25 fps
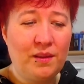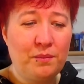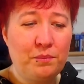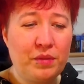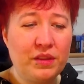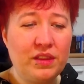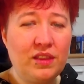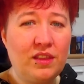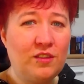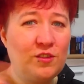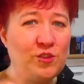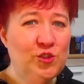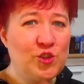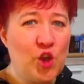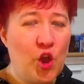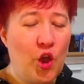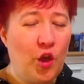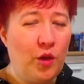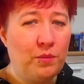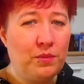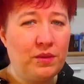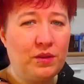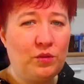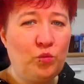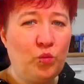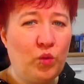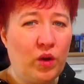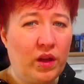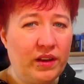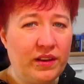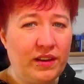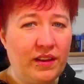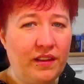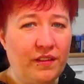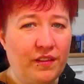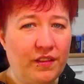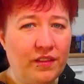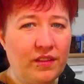but the German one
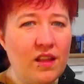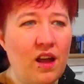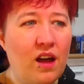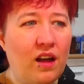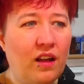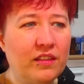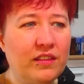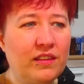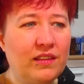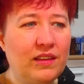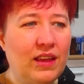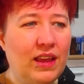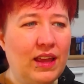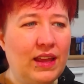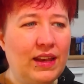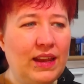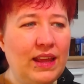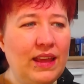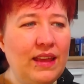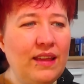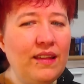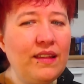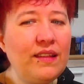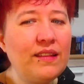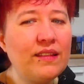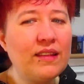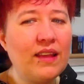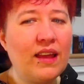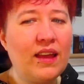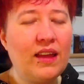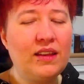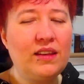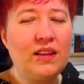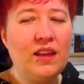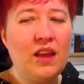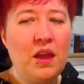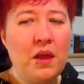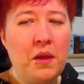is not. And he
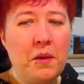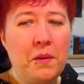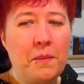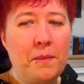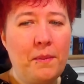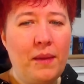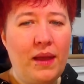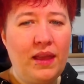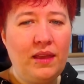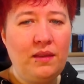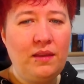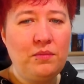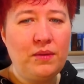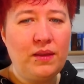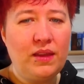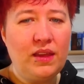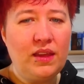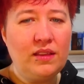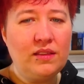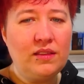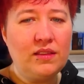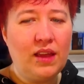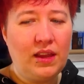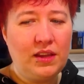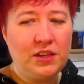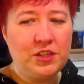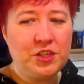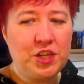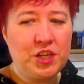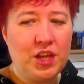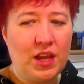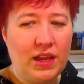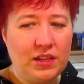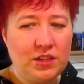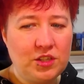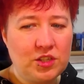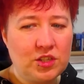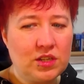said maybe they
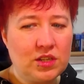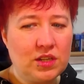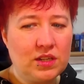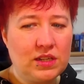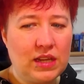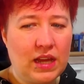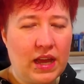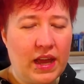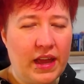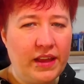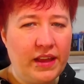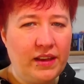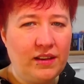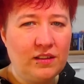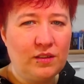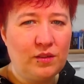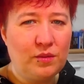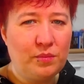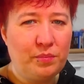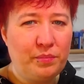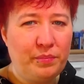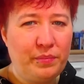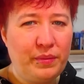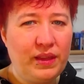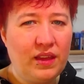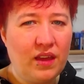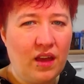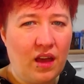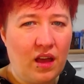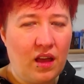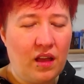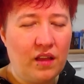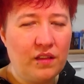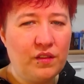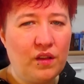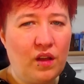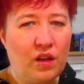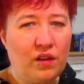changed the title
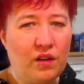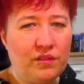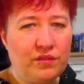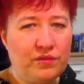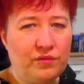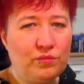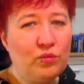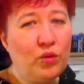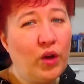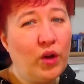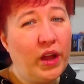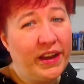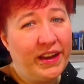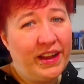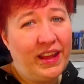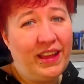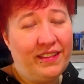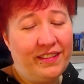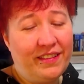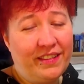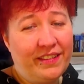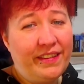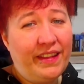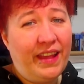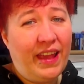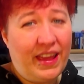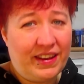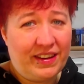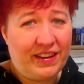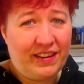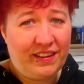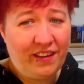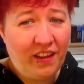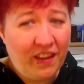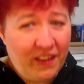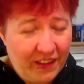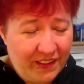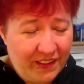because of what it said.